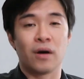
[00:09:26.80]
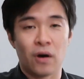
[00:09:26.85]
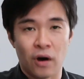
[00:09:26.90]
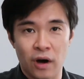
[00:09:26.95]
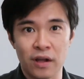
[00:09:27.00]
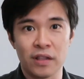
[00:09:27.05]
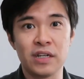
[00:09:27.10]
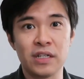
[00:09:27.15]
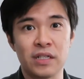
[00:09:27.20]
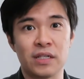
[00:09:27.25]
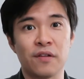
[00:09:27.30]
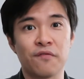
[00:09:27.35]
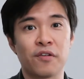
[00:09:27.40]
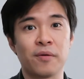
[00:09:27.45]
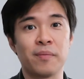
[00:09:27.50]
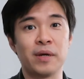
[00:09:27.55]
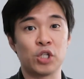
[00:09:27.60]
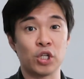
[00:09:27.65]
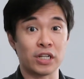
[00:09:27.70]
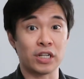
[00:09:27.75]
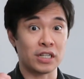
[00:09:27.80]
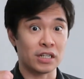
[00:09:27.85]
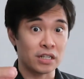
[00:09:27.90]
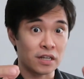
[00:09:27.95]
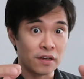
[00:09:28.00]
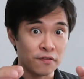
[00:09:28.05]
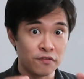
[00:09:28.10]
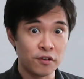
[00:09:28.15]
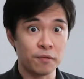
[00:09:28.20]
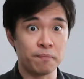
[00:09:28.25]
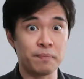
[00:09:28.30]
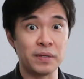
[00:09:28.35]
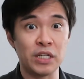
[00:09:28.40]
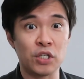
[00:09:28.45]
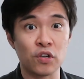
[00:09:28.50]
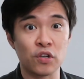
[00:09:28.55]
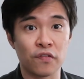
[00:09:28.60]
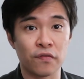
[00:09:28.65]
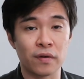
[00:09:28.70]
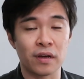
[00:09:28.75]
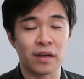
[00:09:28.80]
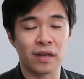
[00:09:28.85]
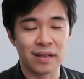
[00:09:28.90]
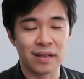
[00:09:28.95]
All these information can give you peace of